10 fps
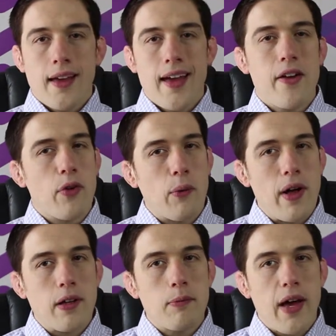Hey everyone,
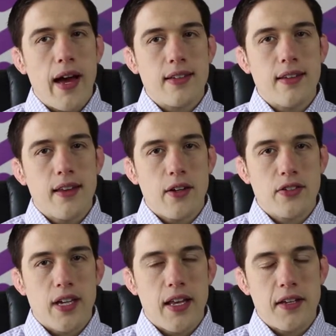welcome back to the
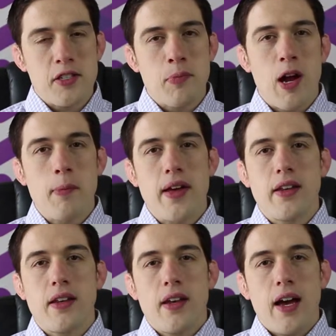OurSociety Experiment.